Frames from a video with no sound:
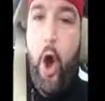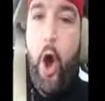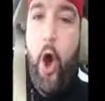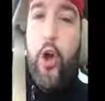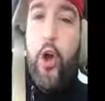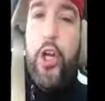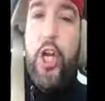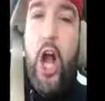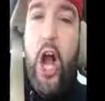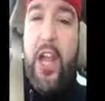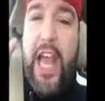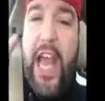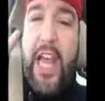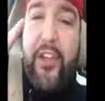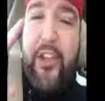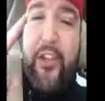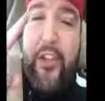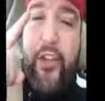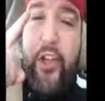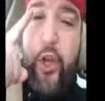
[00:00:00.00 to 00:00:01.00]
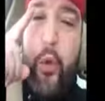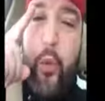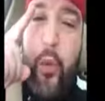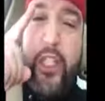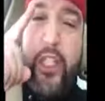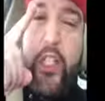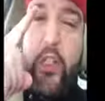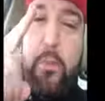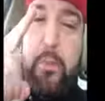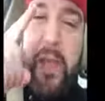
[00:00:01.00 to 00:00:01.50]
All God had to do
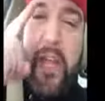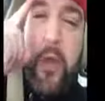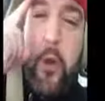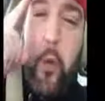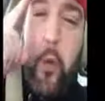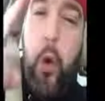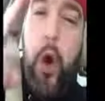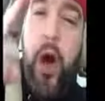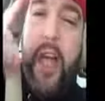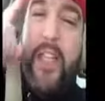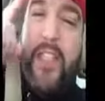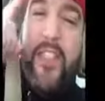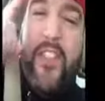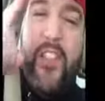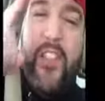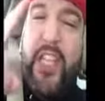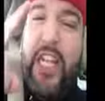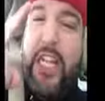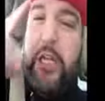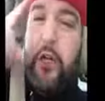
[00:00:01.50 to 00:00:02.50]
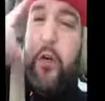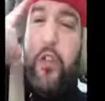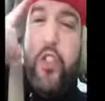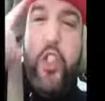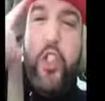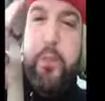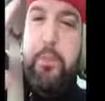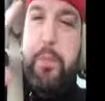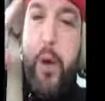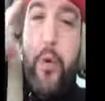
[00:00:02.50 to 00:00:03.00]
was speak one
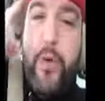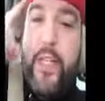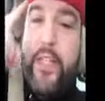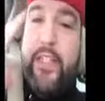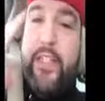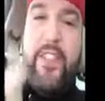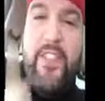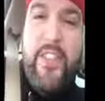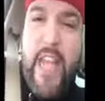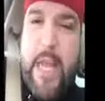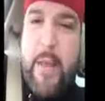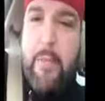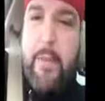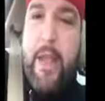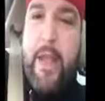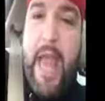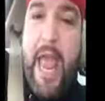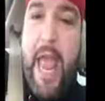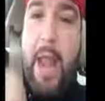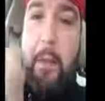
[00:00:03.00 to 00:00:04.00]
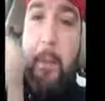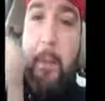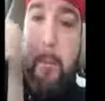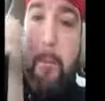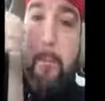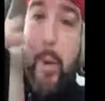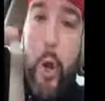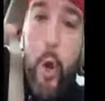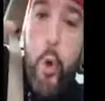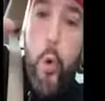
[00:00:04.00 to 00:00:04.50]
single spoken statement,
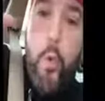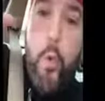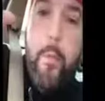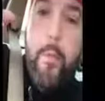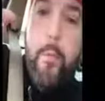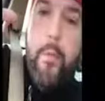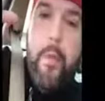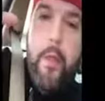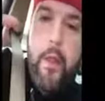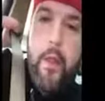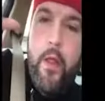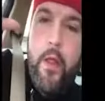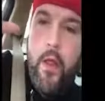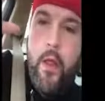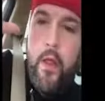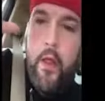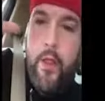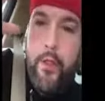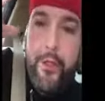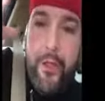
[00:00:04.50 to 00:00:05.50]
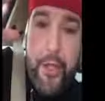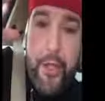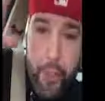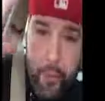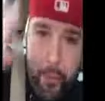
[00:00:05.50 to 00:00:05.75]
and boom, the